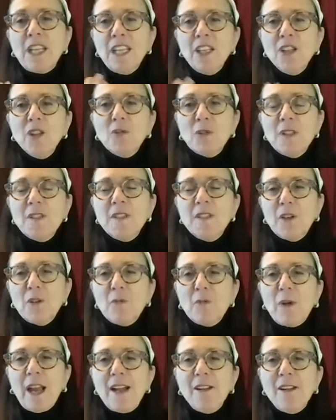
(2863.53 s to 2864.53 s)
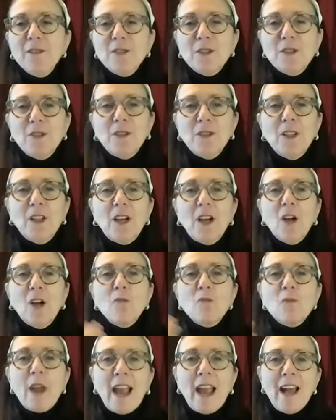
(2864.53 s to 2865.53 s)
increase in arousal
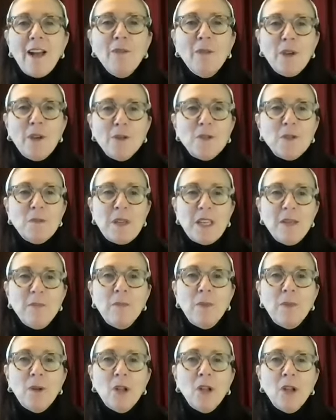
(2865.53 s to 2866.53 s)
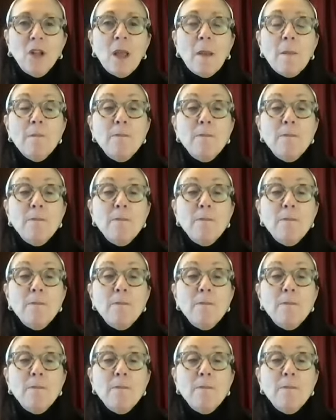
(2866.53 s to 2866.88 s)
around those people